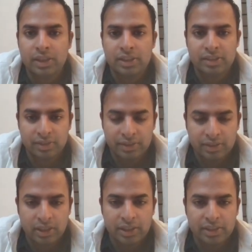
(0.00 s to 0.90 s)
as an
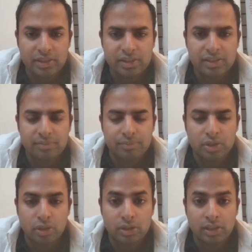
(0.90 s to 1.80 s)
alliance,
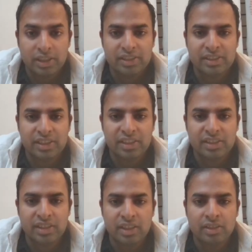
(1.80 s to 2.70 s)
got less
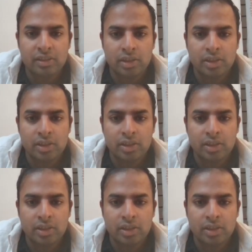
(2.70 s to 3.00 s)
seats than